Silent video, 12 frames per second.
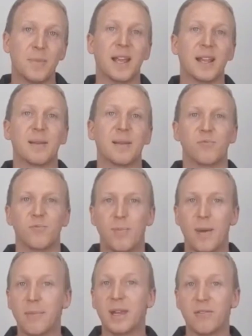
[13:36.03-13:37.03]
and
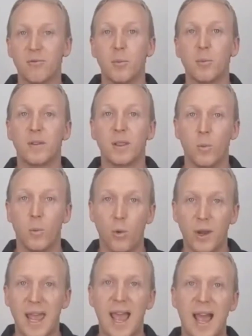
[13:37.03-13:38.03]
maybe even removing the
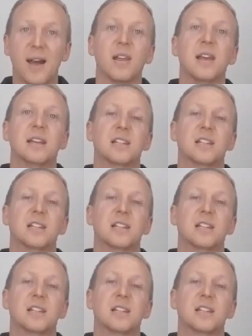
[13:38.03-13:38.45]
water out,